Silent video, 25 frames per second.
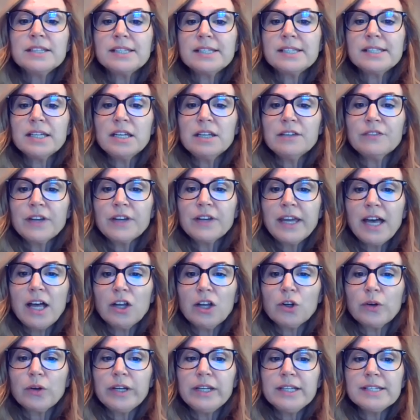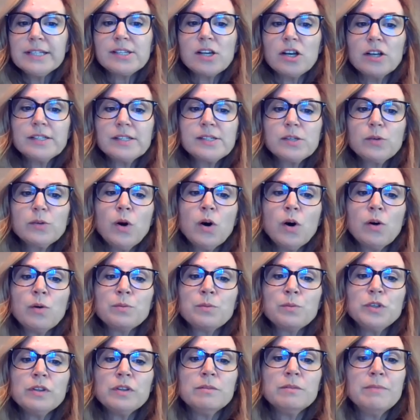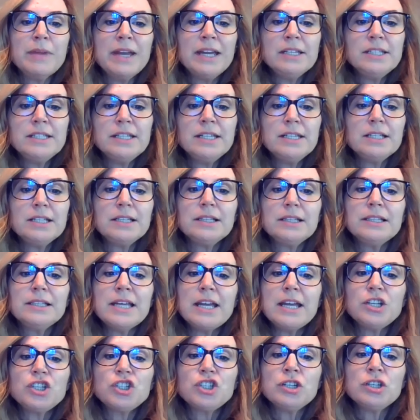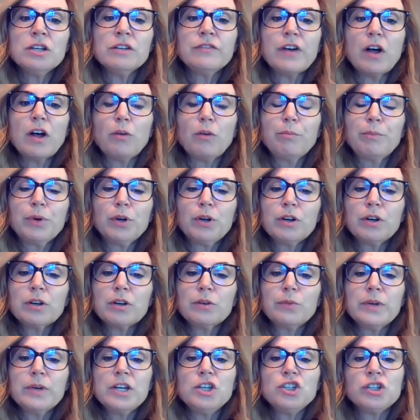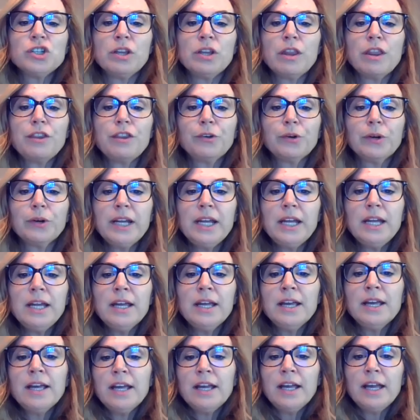The City of Calgary is also home to the Métis Nation of Alberta Region 3,